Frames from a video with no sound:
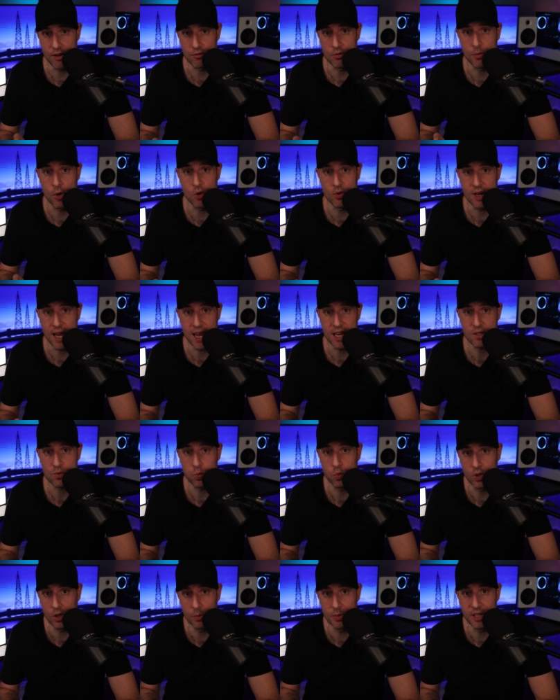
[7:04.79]
a remote NAS
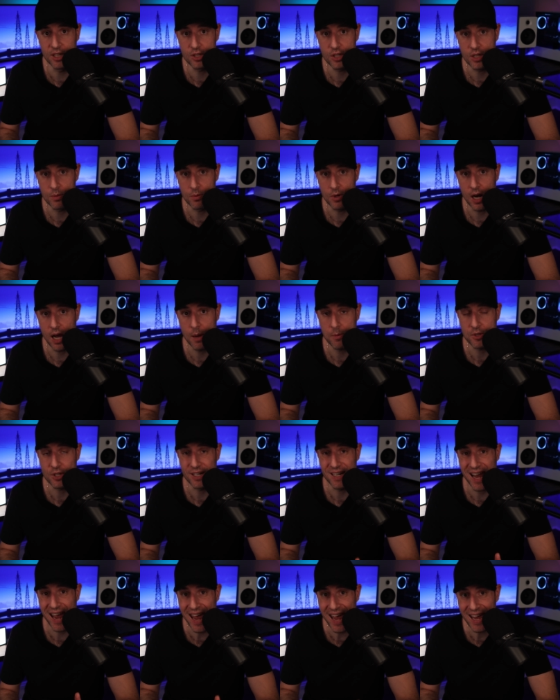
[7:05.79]
will be a cheaper
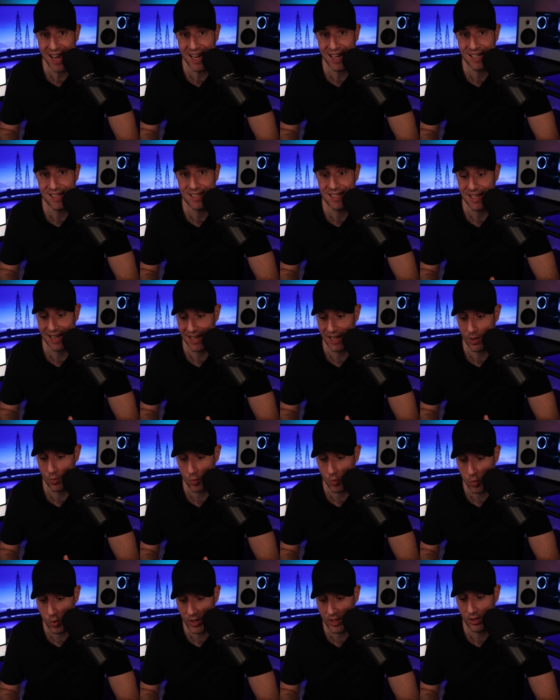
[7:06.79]
option and
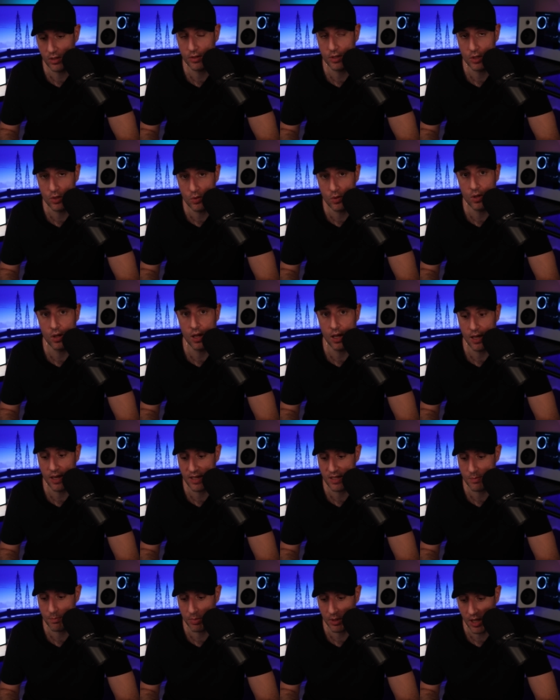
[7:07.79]
it will
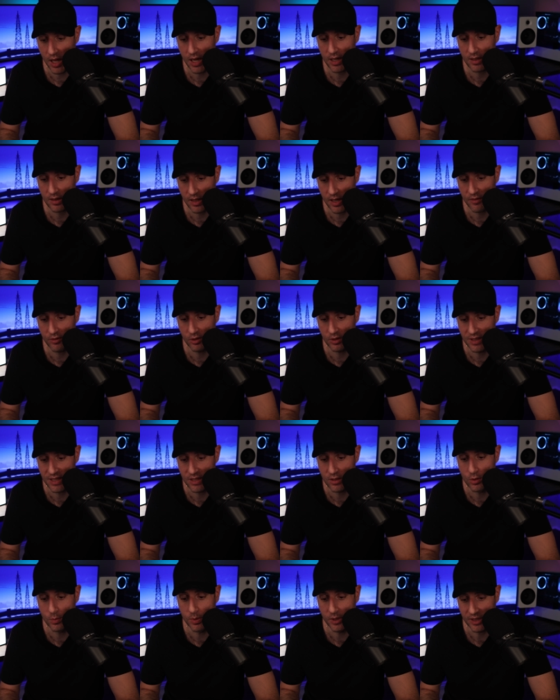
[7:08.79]
utilize block level
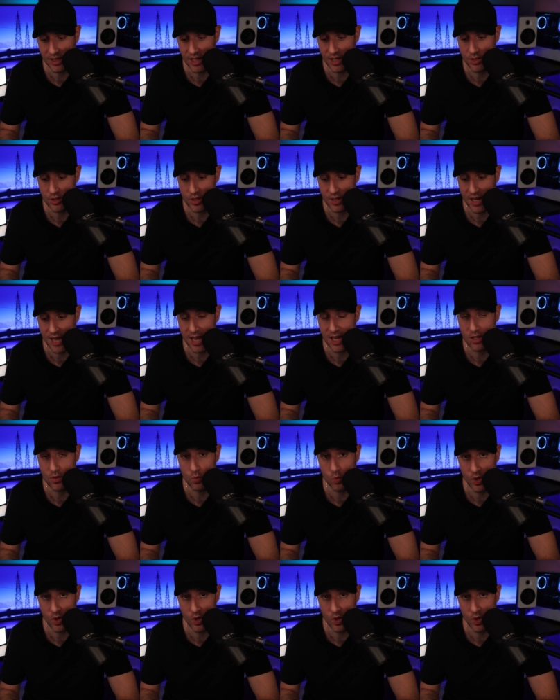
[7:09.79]
deduplication as